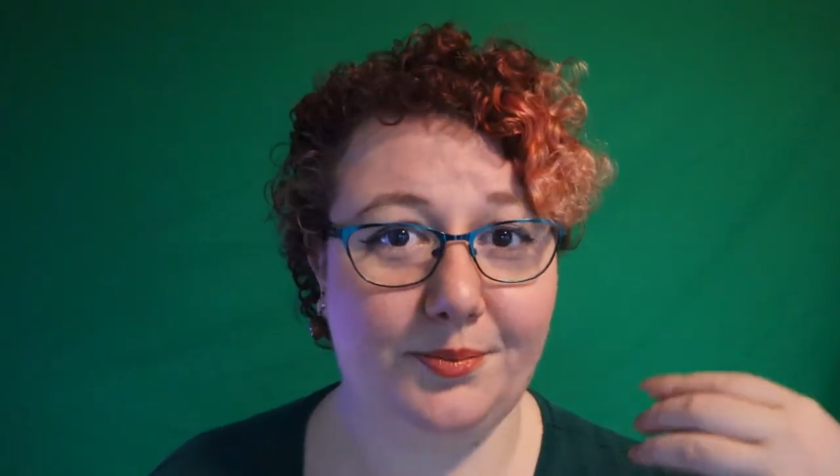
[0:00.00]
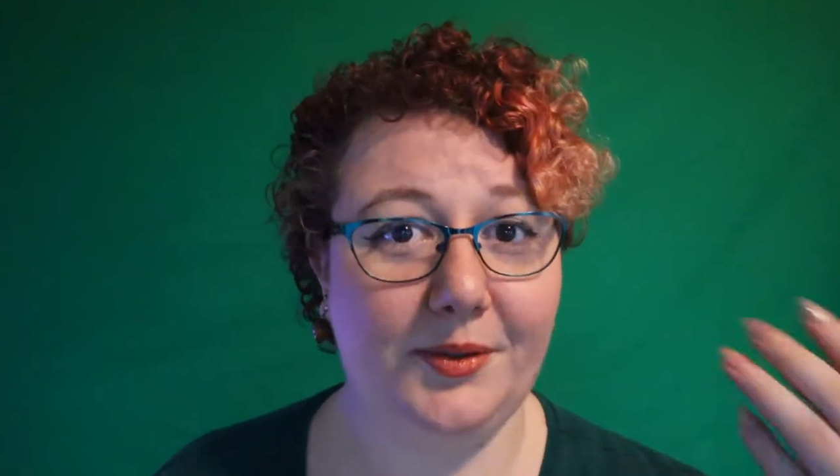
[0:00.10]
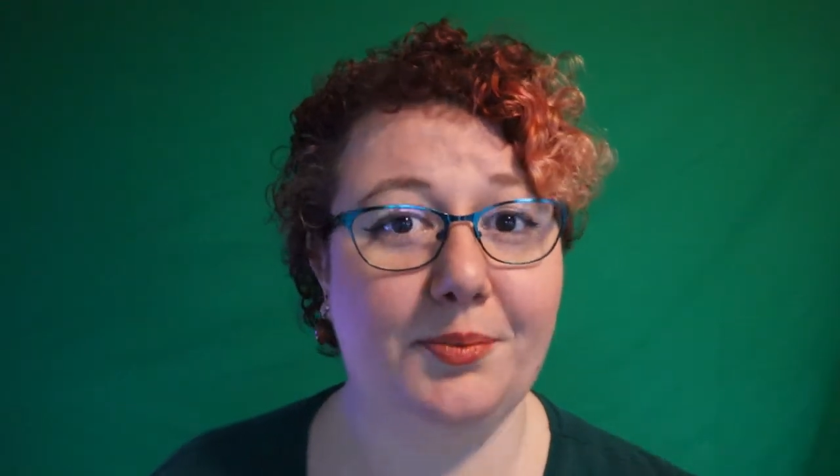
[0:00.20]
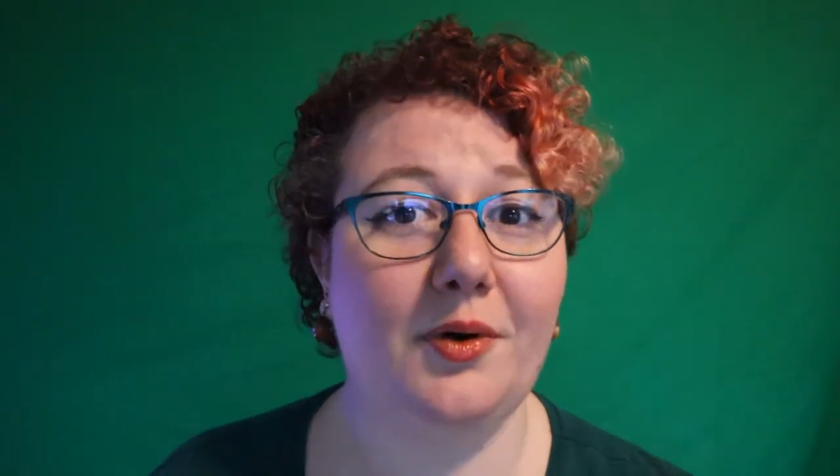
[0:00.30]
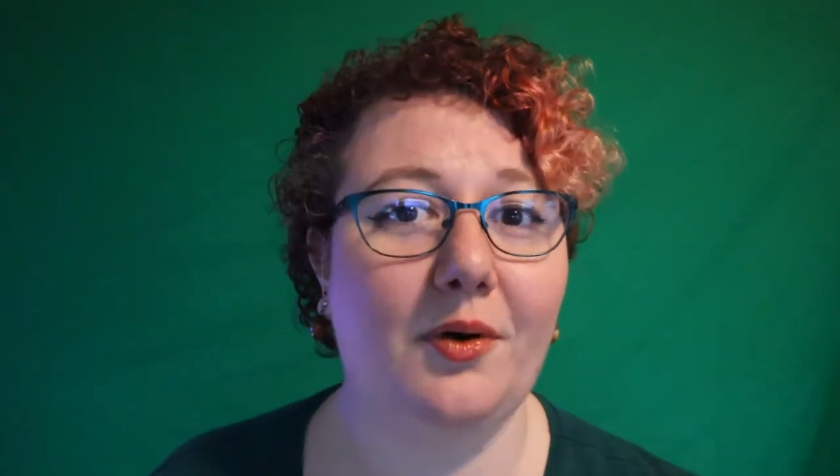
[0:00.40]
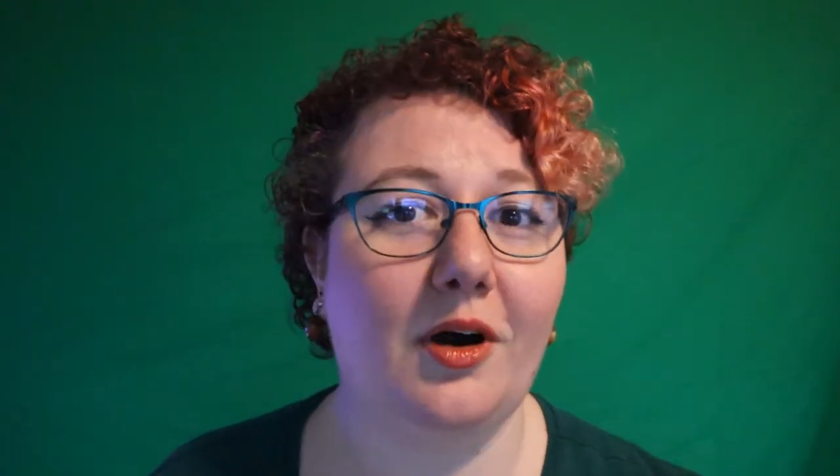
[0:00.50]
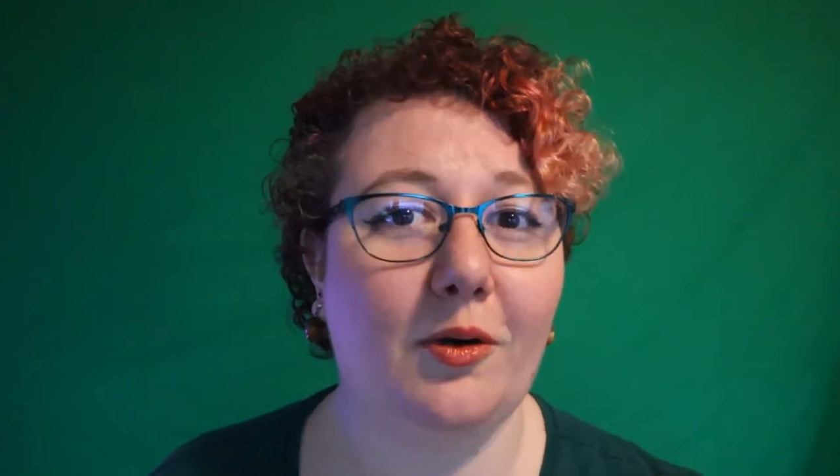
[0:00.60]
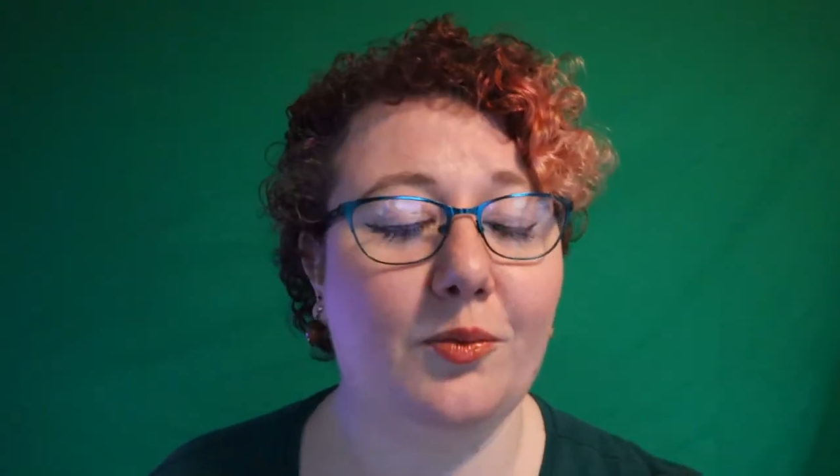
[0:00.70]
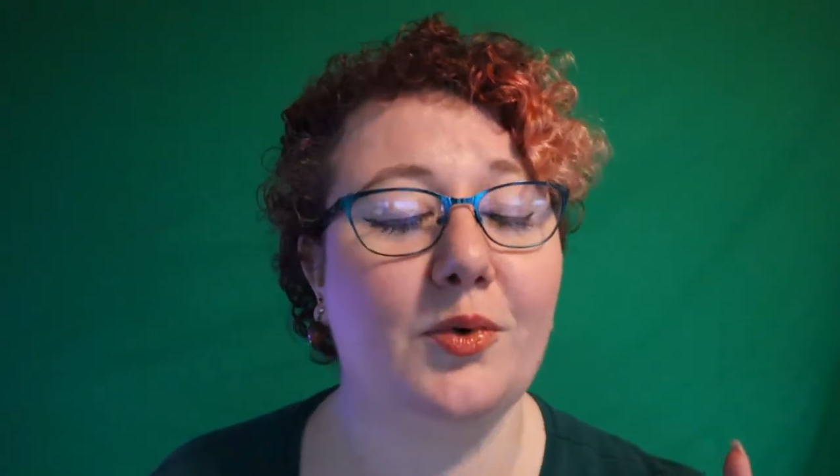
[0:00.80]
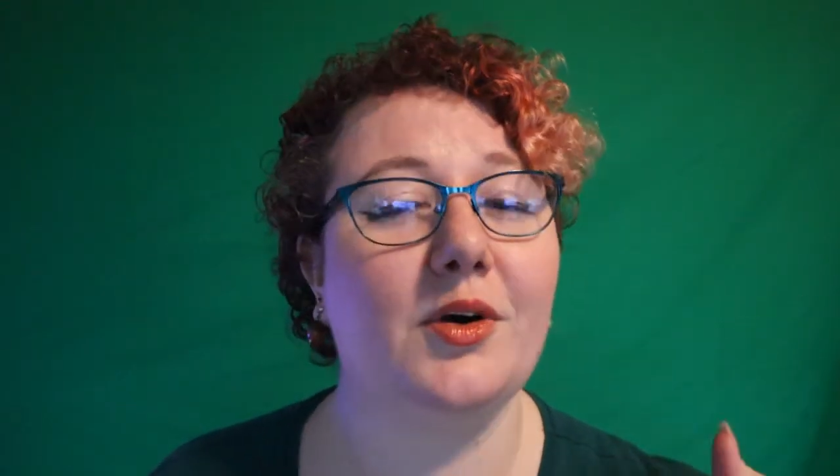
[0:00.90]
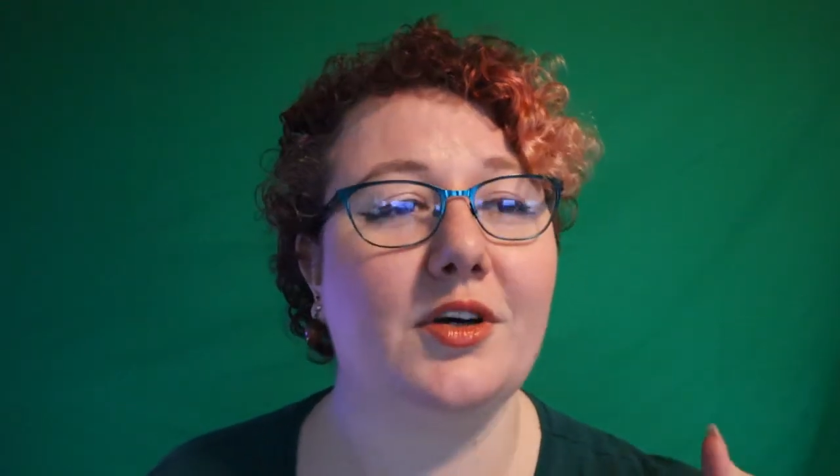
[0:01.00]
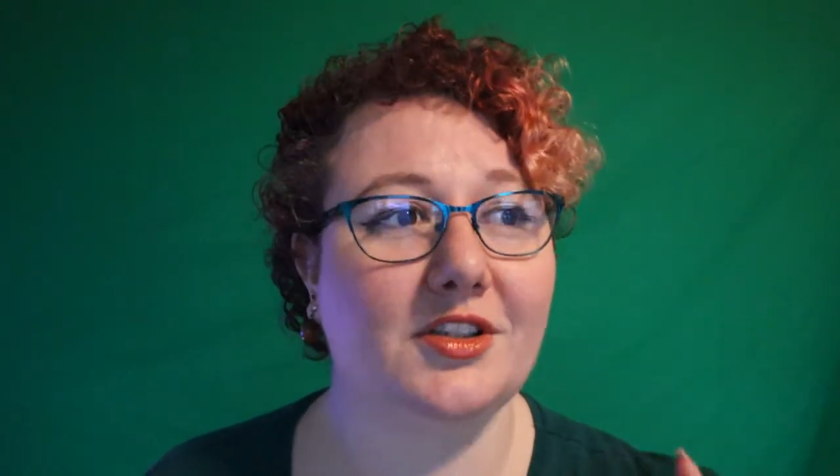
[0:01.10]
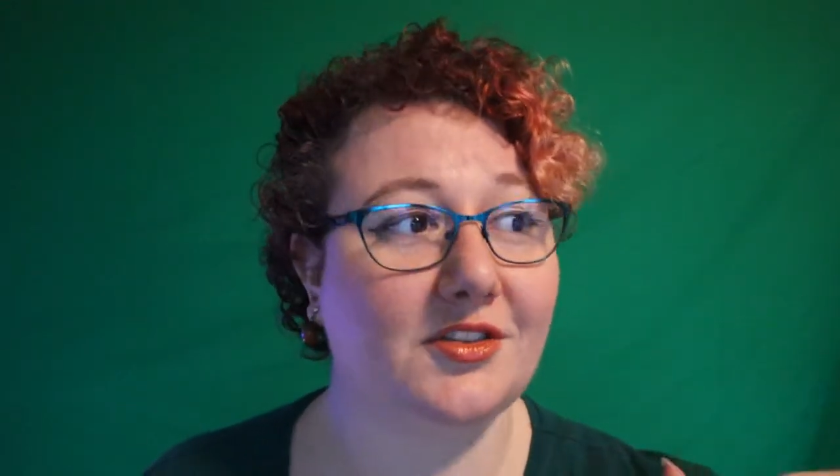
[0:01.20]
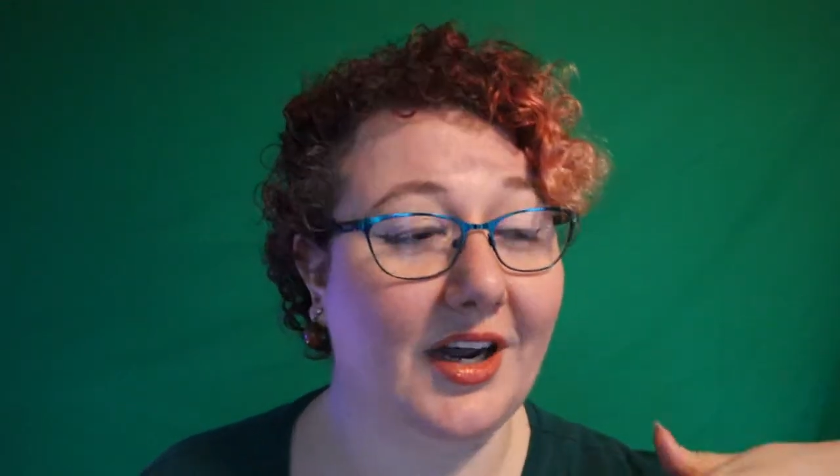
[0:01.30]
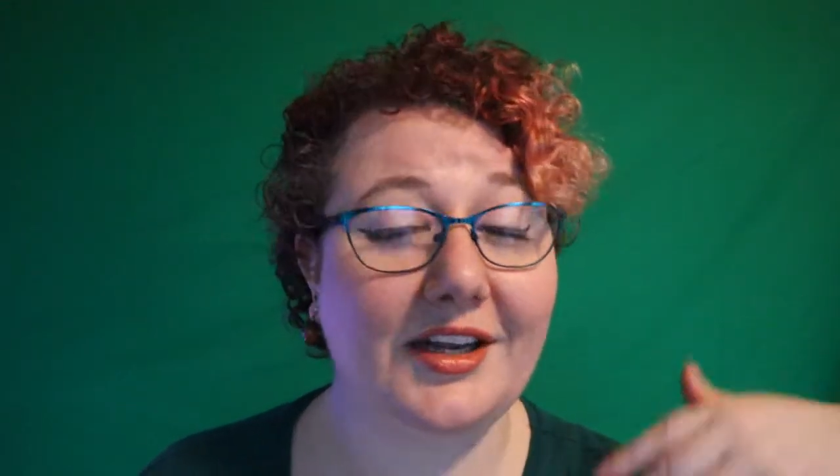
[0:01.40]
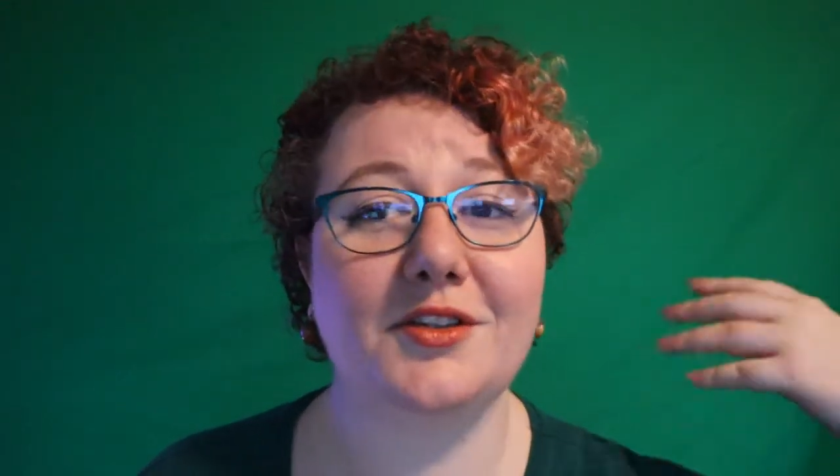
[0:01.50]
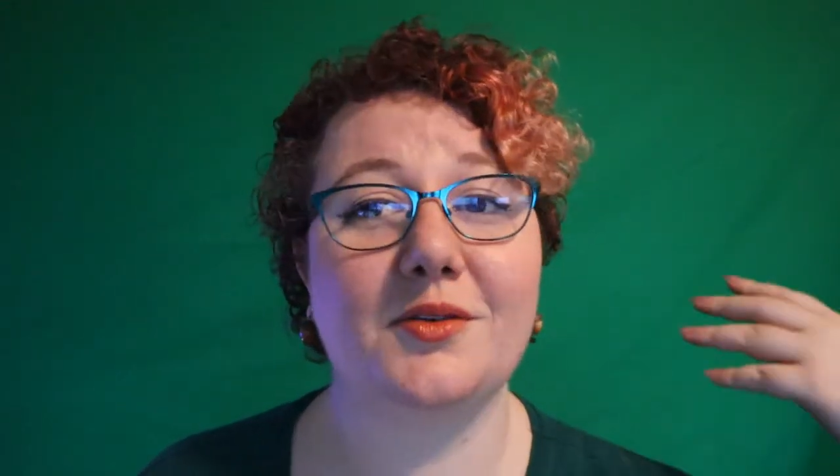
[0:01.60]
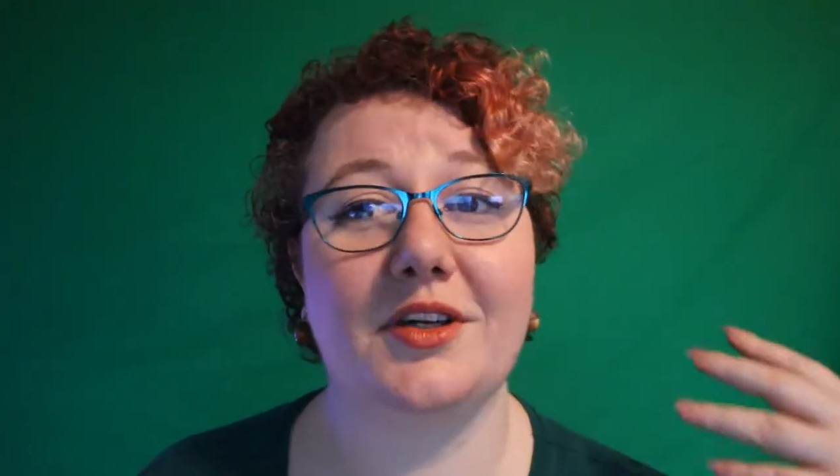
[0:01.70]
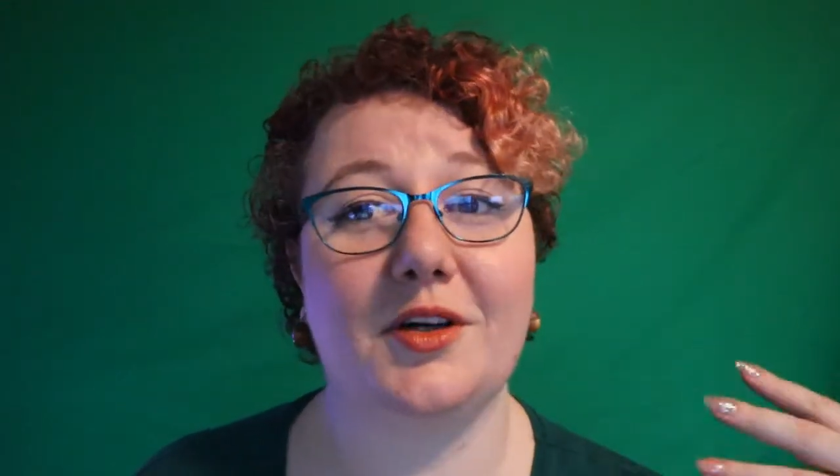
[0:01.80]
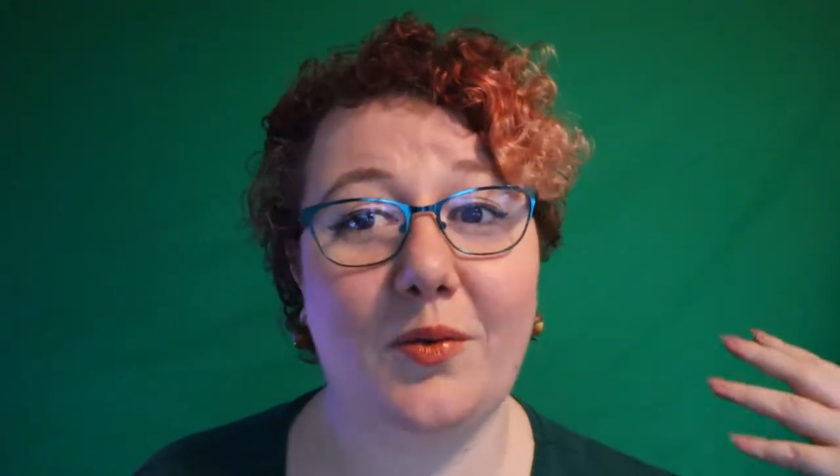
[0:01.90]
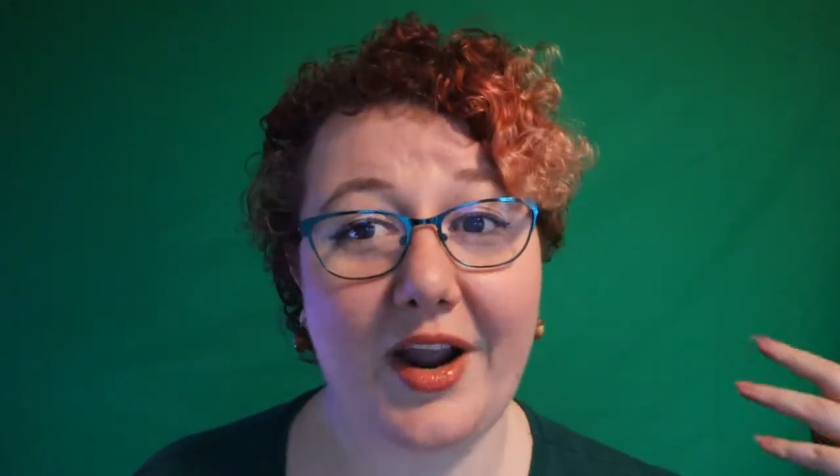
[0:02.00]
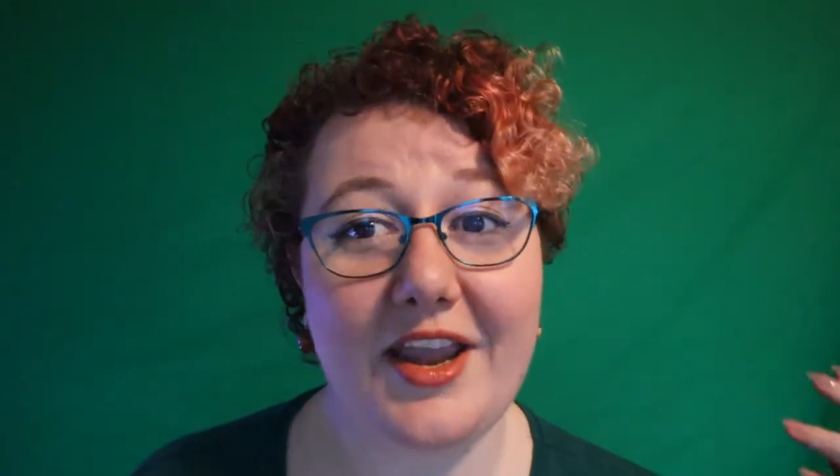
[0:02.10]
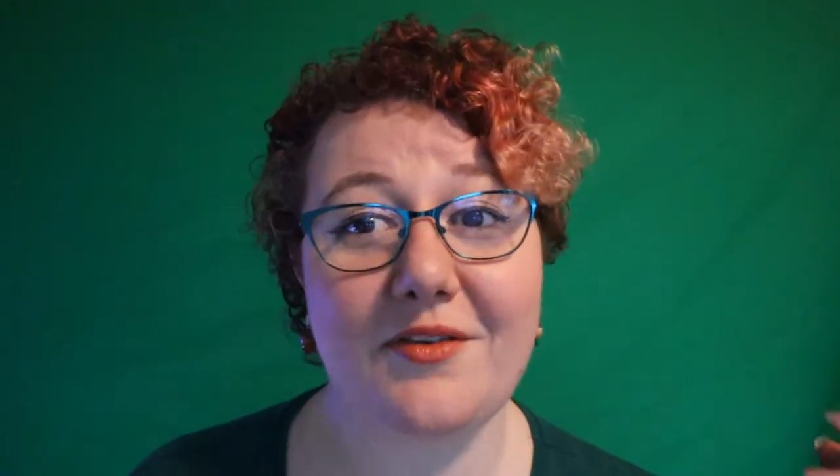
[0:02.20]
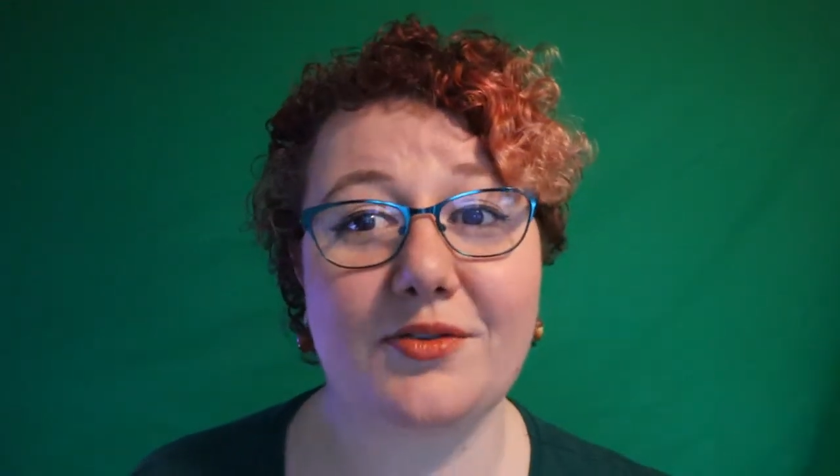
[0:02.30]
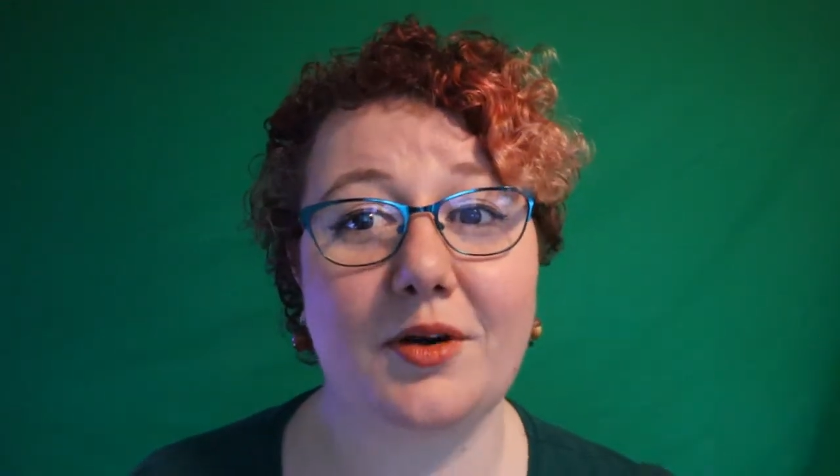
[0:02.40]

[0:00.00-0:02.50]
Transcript: people were trying to run away